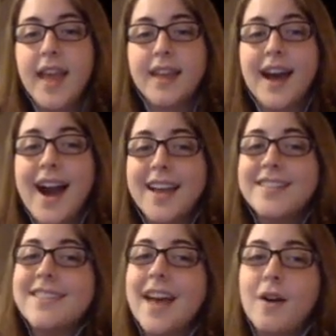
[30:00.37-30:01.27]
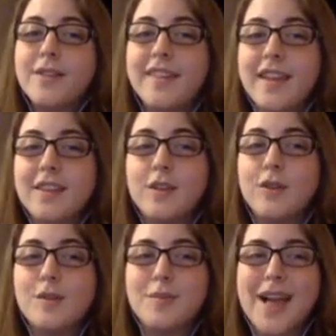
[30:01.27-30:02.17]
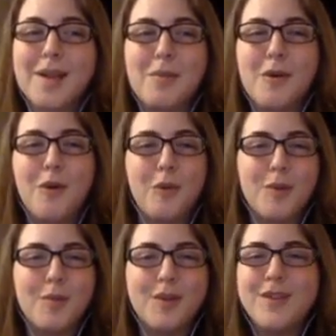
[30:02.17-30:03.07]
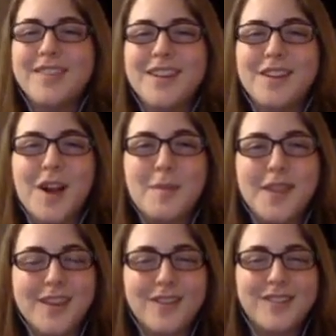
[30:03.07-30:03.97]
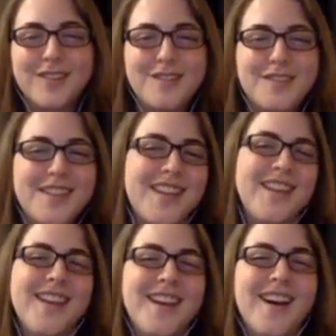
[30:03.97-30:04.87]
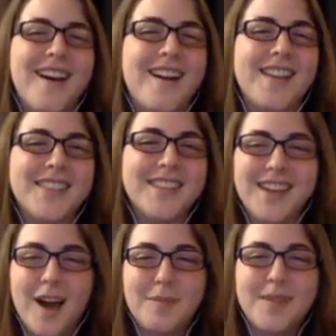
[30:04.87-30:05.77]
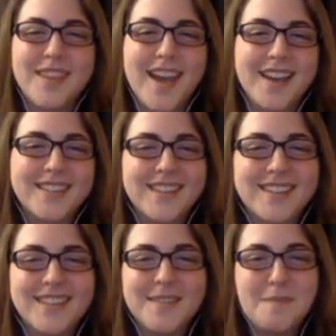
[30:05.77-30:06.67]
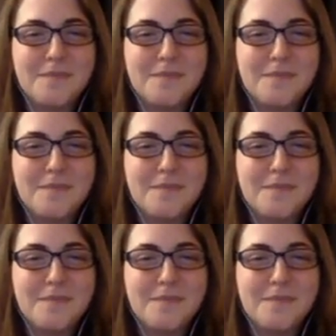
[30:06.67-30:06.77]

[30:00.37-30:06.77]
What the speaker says: and high sounds like those blackpoll warblers that are coming here soon are at the top of the axis.